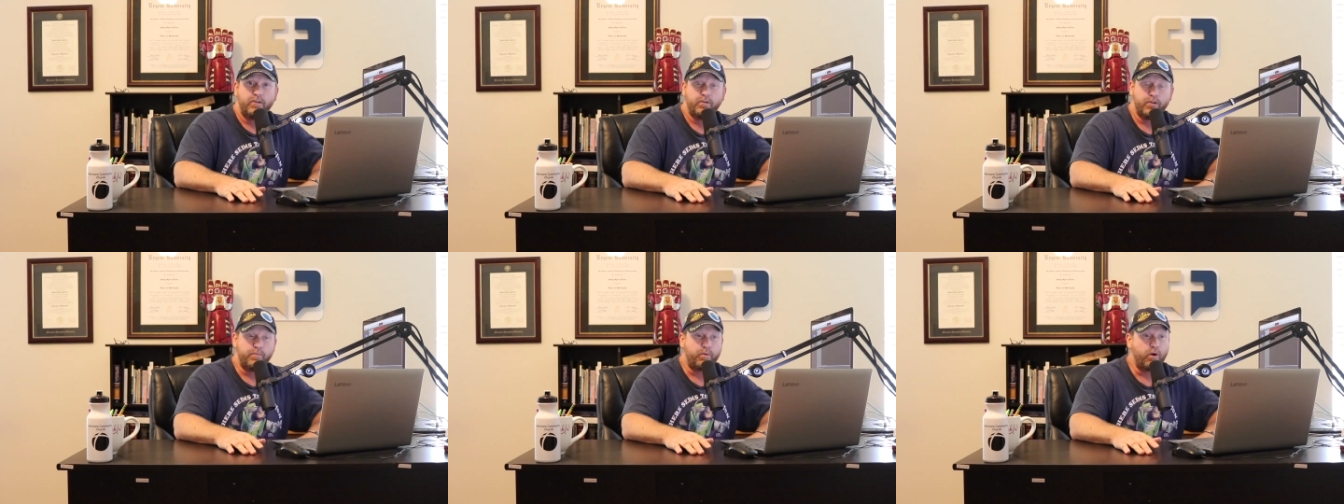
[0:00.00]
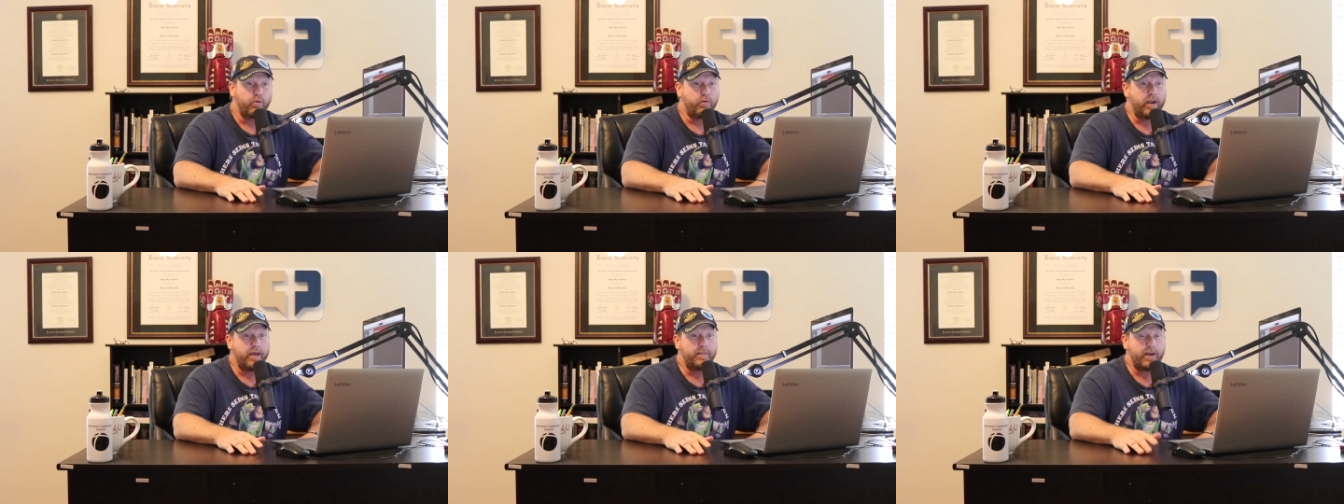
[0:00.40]
to the
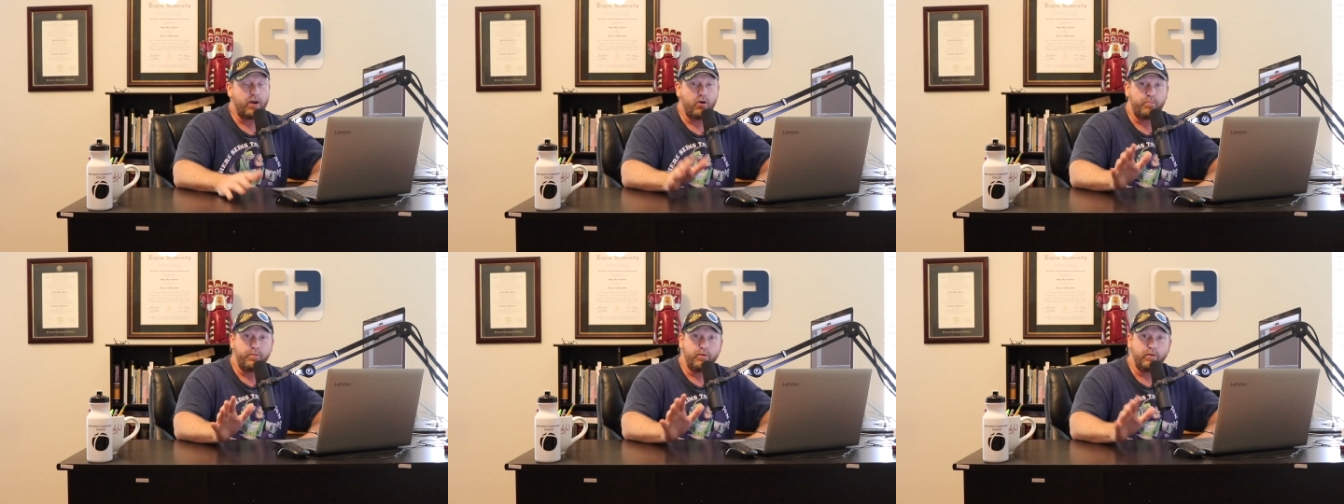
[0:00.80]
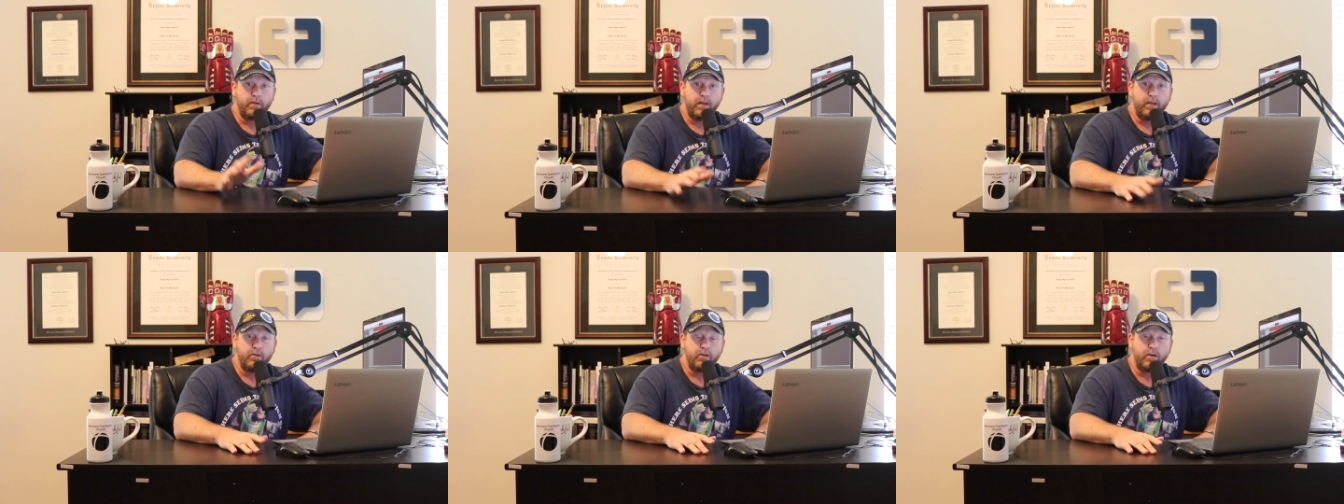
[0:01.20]
program, and I hope
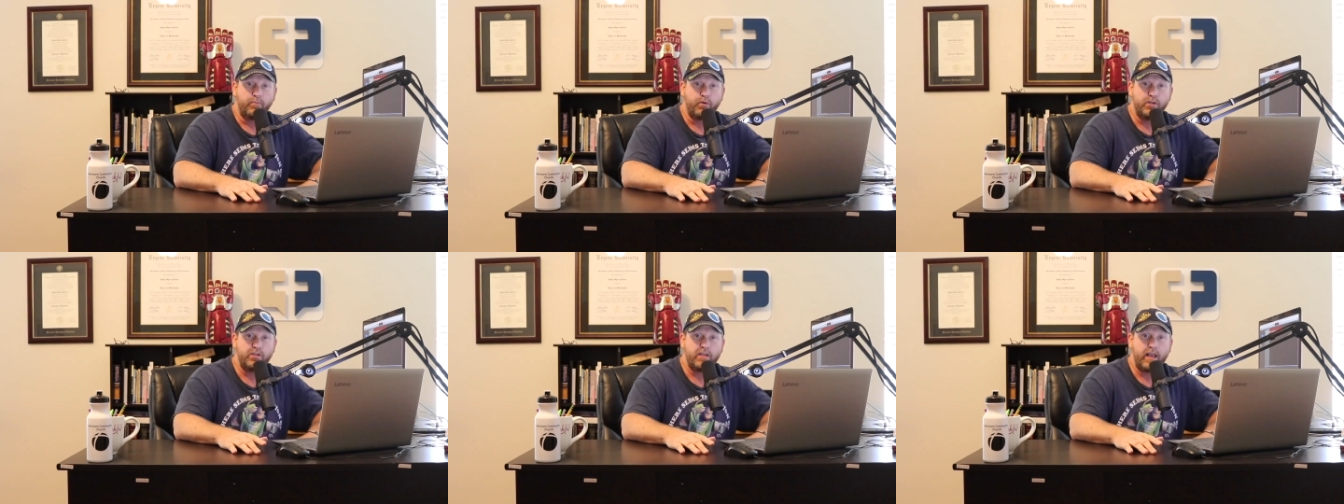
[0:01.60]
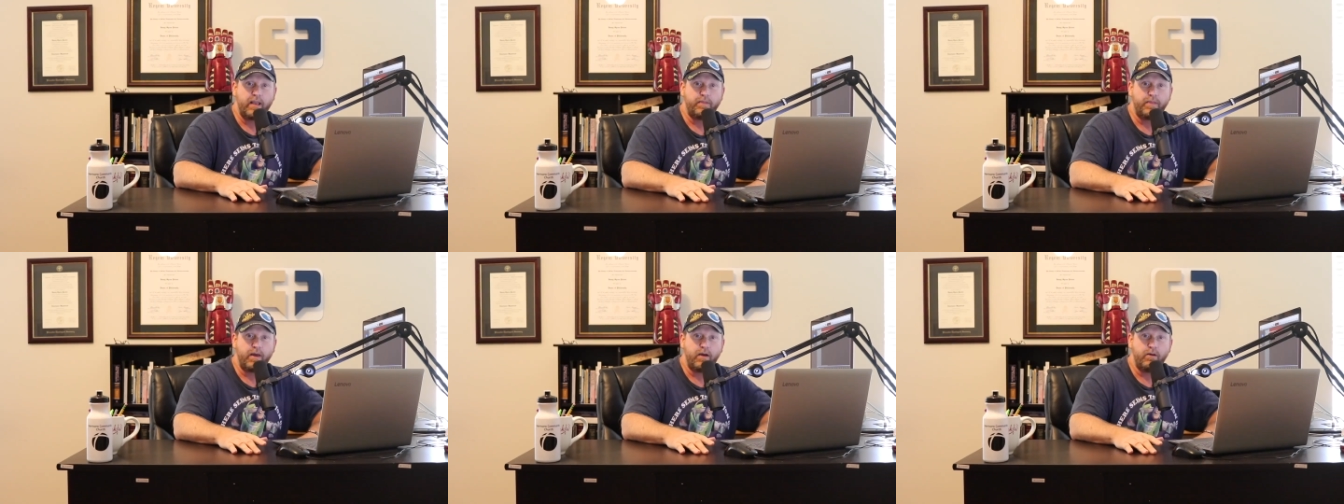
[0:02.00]
you'll uh, you'll
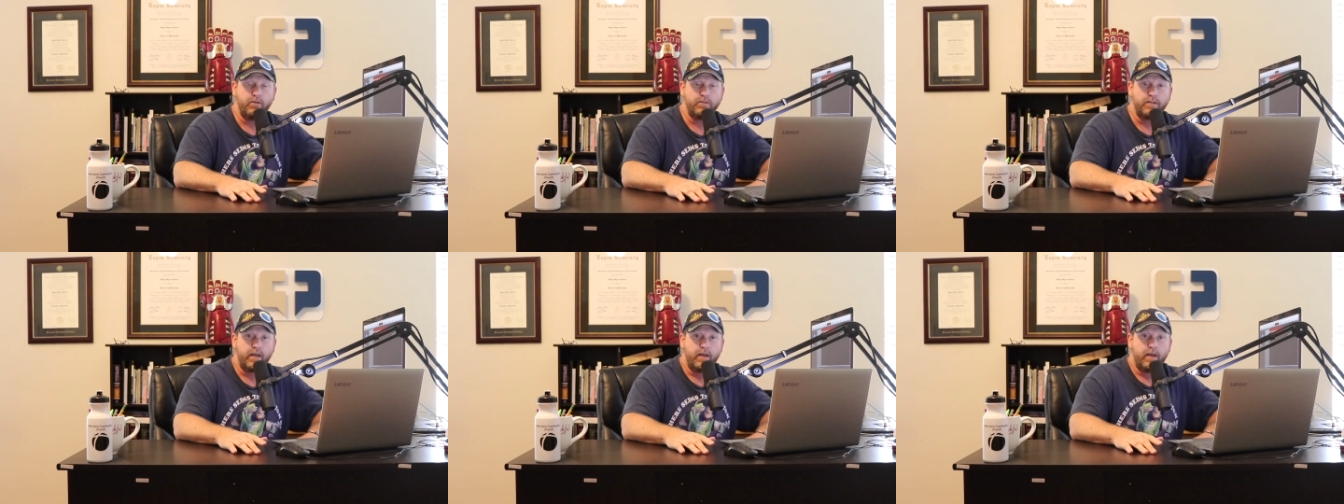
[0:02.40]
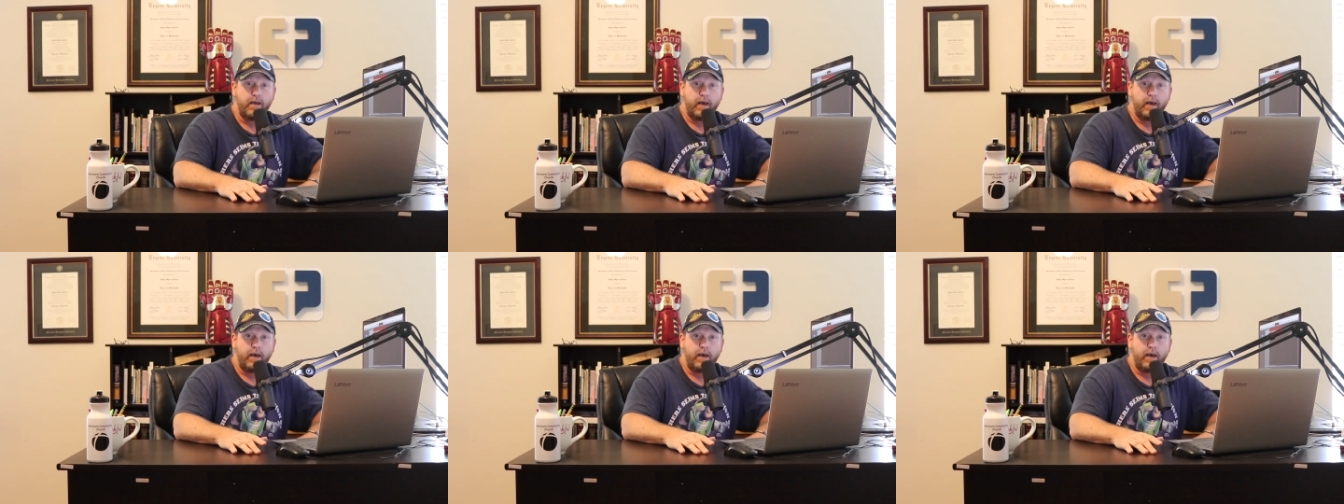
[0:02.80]
appreciate those.